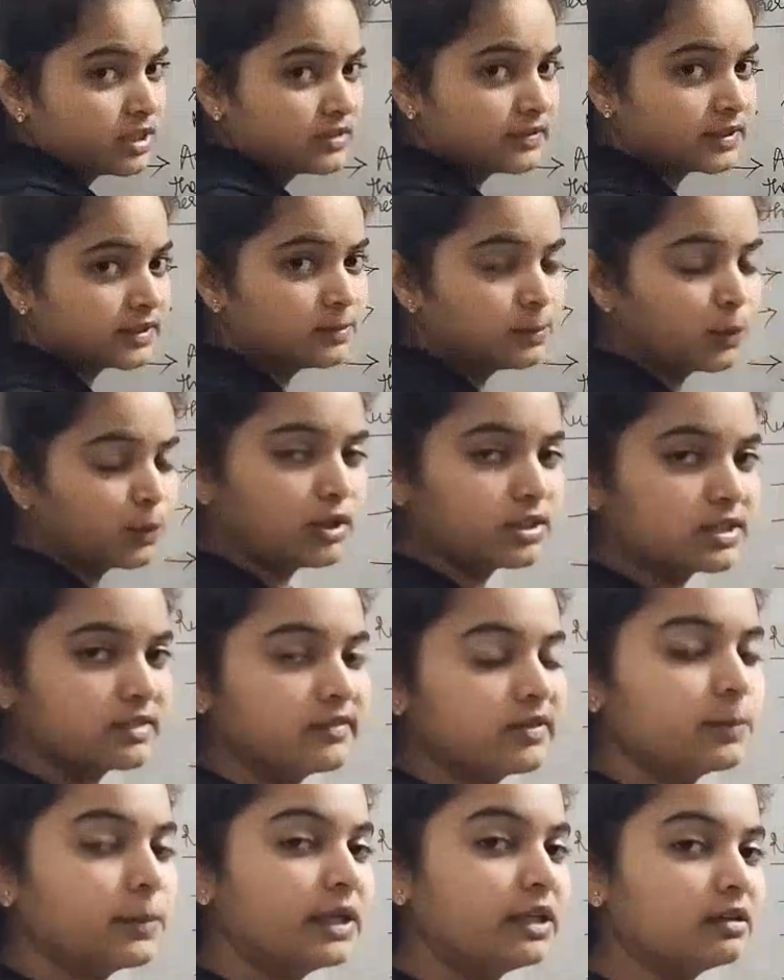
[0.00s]
these were the points
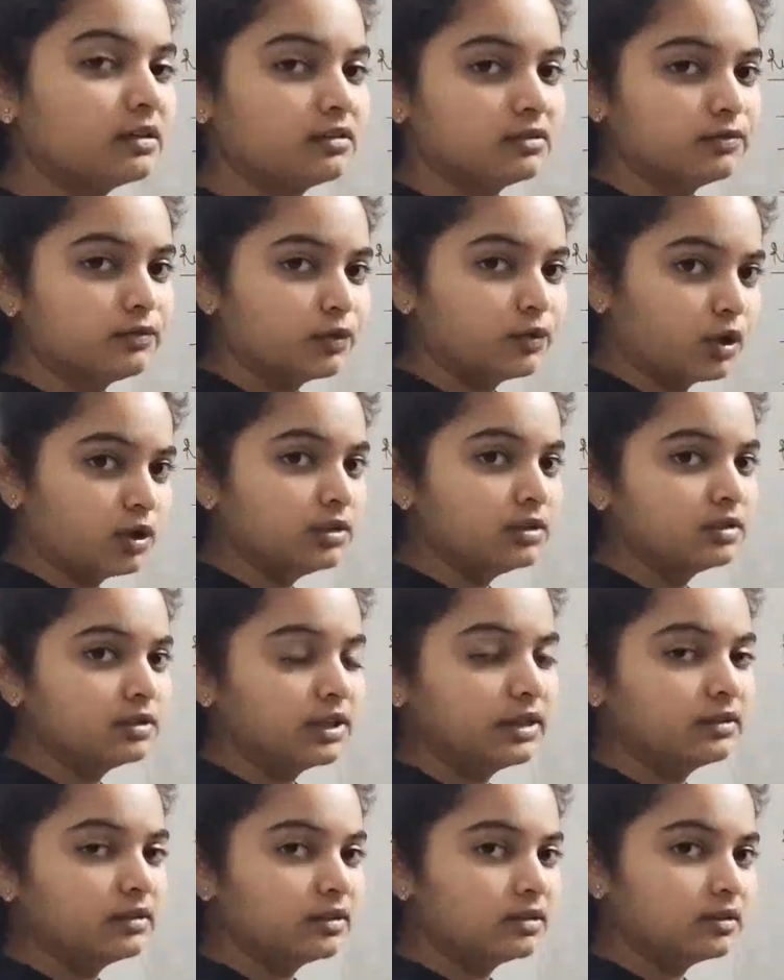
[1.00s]
given by Rutherford
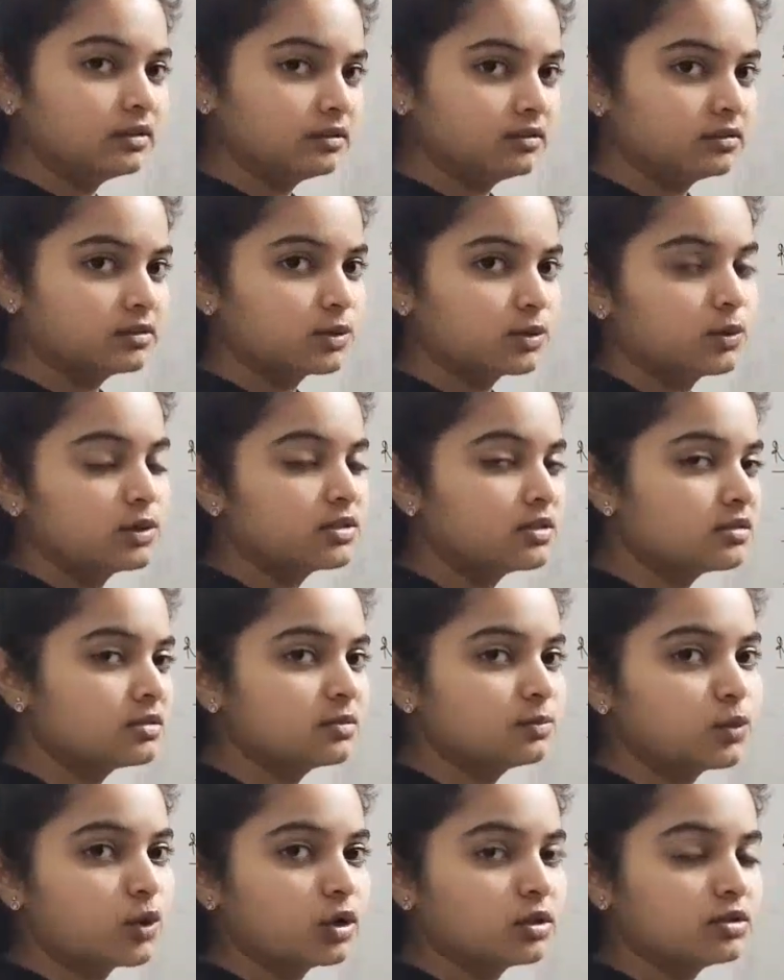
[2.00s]
in the solar
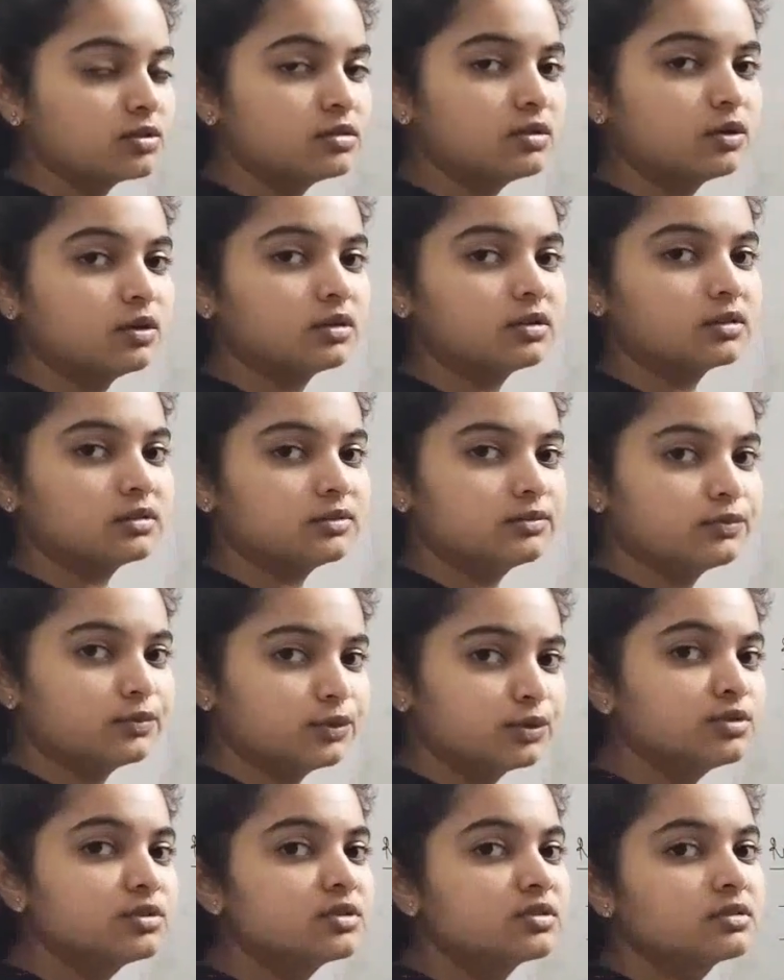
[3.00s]
system model or
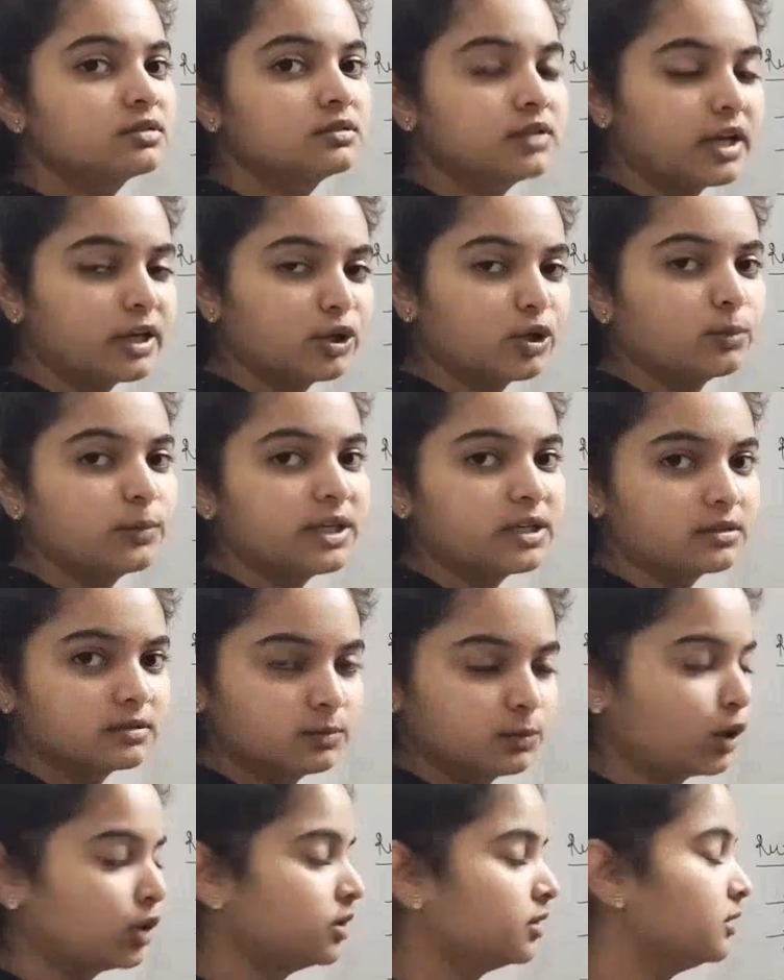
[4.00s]
Rutherford's atomic
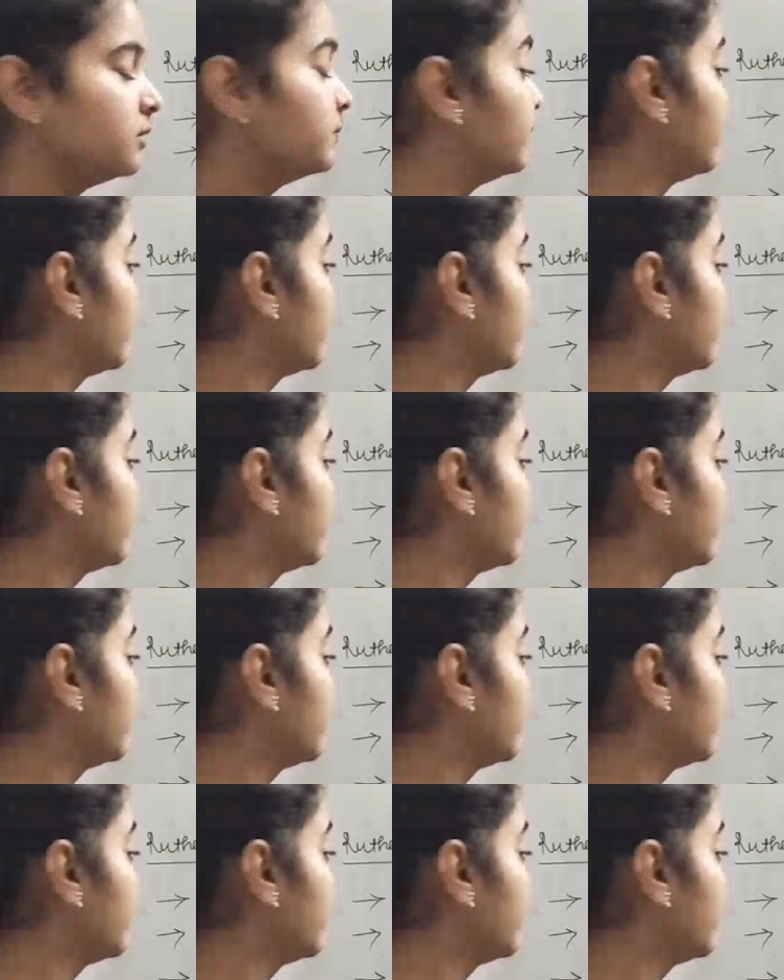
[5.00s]
model.